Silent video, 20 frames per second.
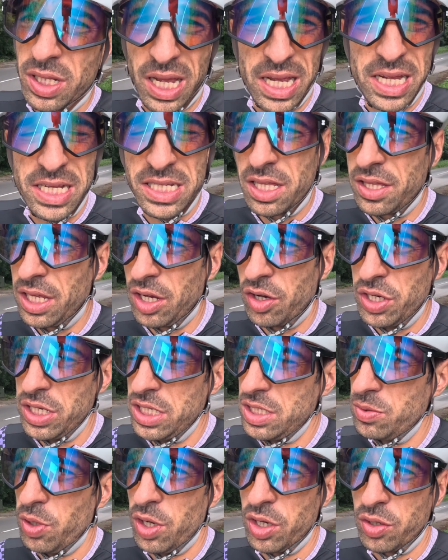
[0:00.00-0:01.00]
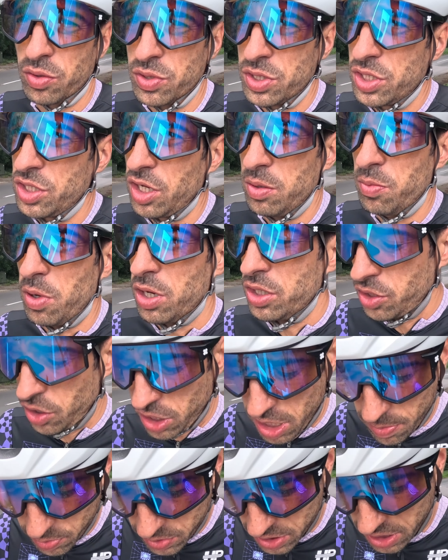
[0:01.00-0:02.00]
That is the thing I need to work on so much. I
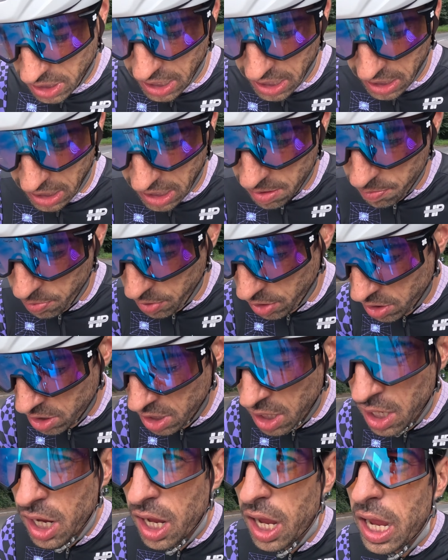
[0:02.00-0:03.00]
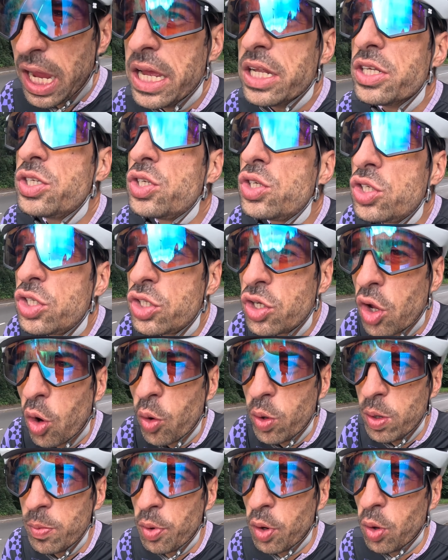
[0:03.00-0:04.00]
keep on saying it, but it's
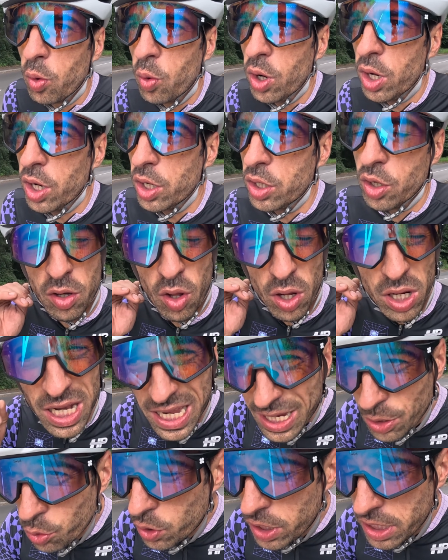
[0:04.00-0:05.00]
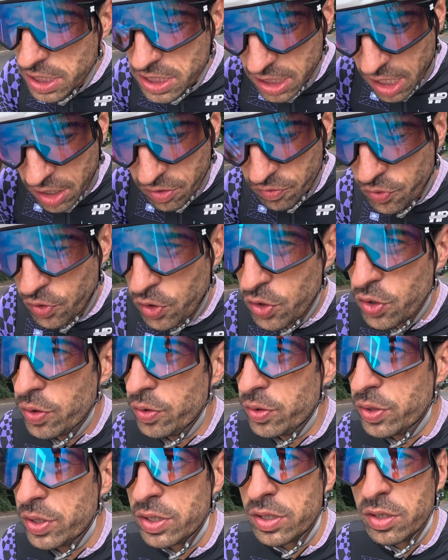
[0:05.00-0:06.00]
so important. Like liquids and
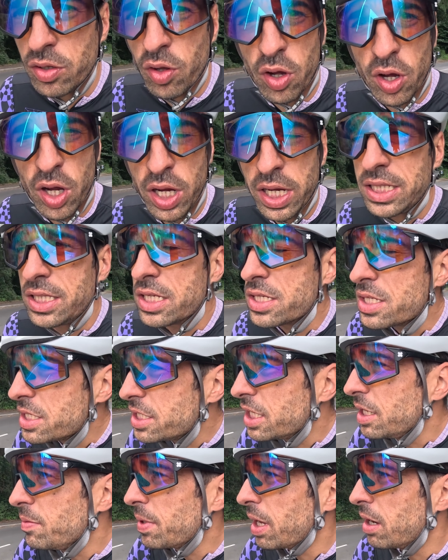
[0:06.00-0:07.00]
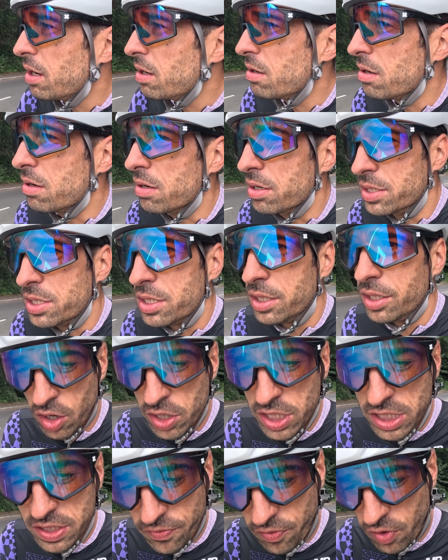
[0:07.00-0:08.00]
food. Like, it doesn't seem that hard.
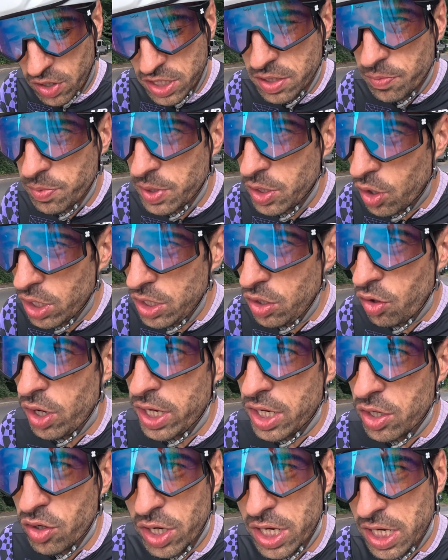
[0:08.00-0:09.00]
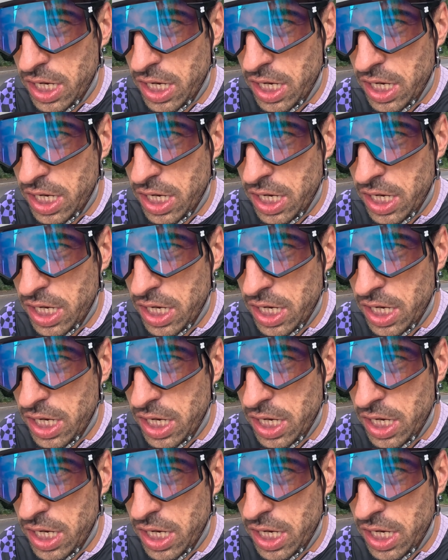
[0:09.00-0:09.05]
I need to find something I like and I